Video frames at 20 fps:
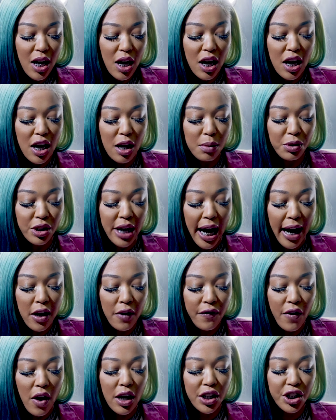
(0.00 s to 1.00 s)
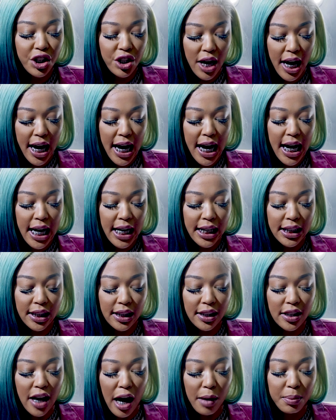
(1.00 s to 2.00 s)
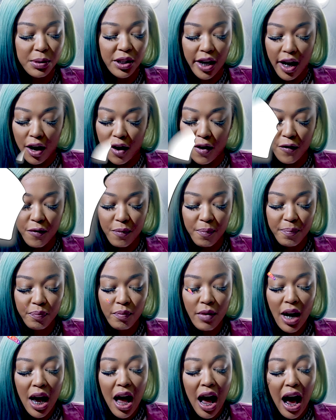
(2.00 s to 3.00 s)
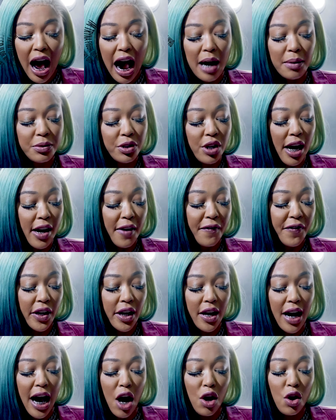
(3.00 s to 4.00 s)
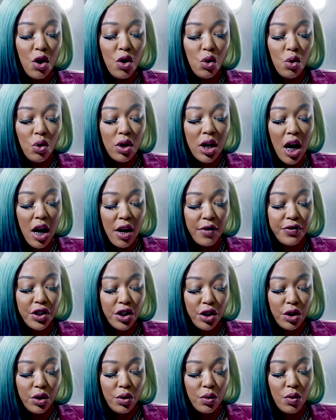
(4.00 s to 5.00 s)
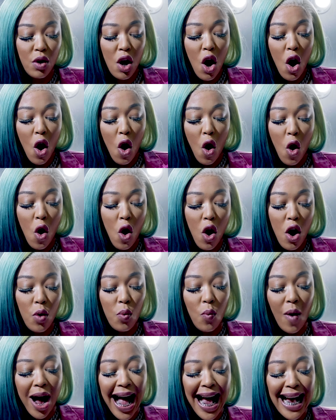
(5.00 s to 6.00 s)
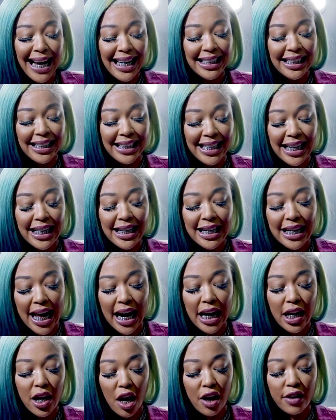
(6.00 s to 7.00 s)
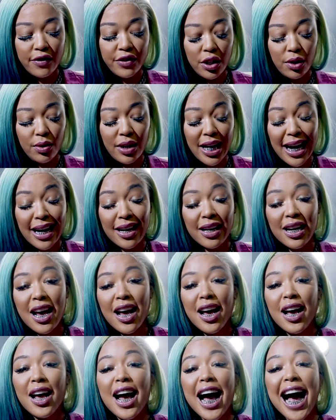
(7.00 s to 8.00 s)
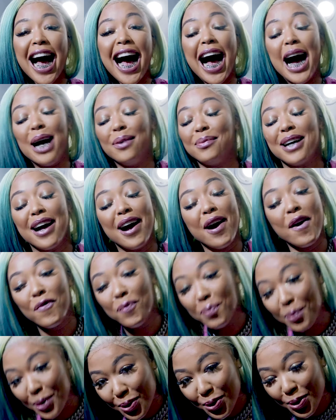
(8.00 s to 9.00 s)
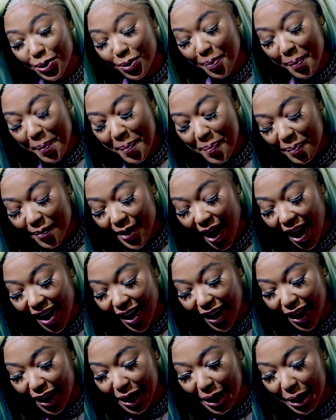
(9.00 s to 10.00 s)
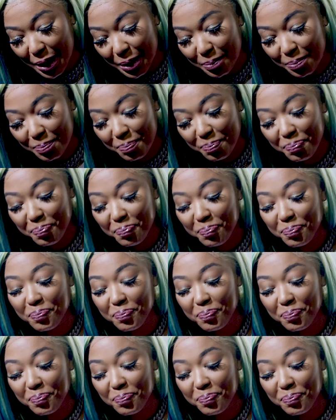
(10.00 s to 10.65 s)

Um, jack of all trades, top shelf. I'm trying to figure out who cuffed you or why didn't they cuff you yet. I'm cuffed, boo. Um,